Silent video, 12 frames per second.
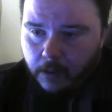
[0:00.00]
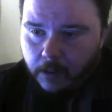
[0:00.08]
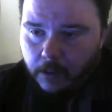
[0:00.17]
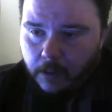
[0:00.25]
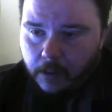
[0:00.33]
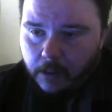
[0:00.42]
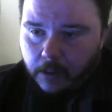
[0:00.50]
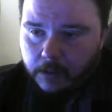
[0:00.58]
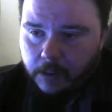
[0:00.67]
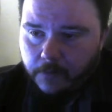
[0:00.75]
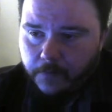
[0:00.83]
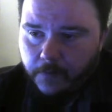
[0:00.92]
uh,
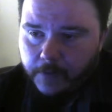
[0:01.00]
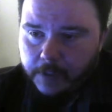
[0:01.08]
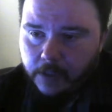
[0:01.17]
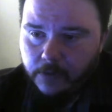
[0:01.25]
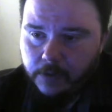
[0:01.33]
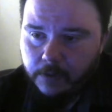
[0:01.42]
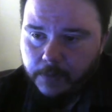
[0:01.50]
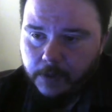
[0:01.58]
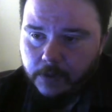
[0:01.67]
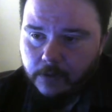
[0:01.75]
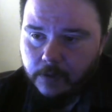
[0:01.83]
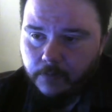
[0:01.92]
jennifer if i send you some
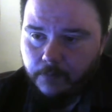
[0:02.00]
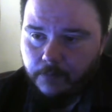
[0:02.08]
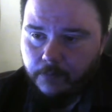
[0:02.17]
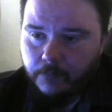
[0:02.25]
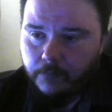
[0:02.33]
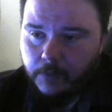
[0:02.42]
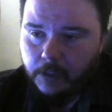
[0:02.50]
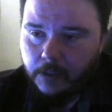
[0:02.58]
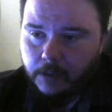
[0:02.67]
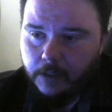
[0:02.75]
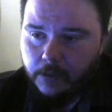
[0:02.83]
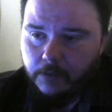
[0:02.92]
pictures of
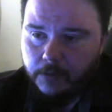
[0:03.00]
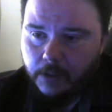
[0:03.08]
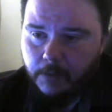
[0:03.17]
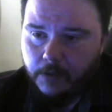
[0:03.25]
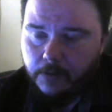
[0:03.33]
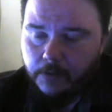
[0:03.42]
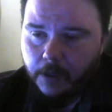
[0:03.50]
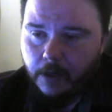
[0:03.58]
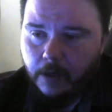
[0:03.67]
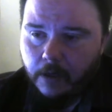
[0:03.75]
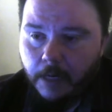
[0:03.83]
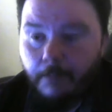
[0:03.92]
men can you tell me who they
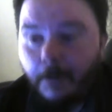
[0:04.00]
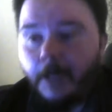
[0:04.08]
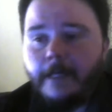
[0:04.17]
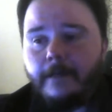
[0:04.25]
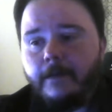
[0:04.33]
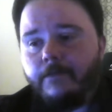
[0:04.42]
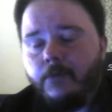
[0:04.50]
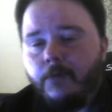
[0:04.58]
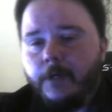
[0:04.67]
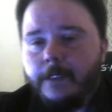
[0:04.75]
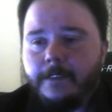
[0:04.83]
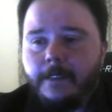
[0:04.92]
are i might if you
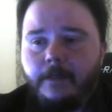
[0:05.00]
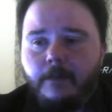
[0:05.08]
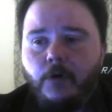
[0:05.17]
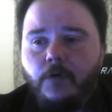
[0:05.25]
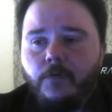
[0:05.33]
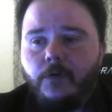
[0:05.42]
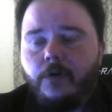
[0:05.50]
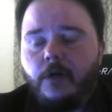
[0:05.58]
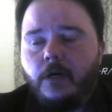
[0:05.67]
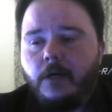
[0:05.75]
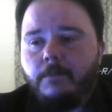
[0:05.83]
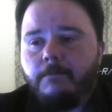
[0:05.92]
want to send them over
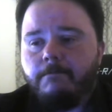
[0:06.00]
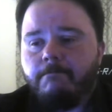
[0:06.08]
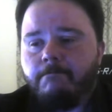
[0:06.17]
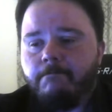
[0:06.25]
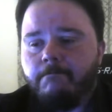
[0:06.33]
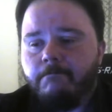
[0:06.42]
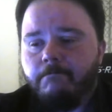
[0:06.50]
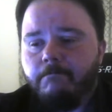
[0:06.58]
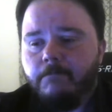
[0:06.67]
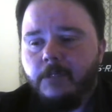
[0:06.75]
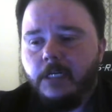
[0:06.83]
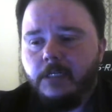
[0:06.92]
um,
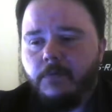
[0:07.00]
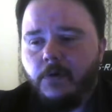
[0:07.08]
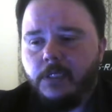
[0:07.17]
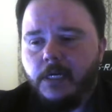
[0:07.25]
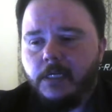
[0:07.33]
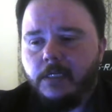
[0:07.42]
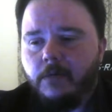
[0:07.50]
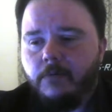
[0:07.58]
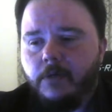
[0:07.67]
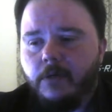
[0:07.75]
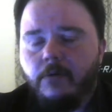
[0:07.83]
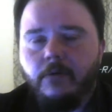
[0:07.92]
you guys have always asked how do we
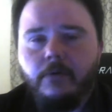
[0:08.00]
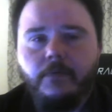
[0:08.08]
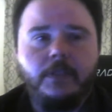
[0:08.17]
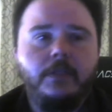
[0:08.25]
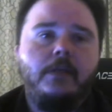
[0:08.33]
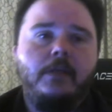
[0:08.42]
get a hold of us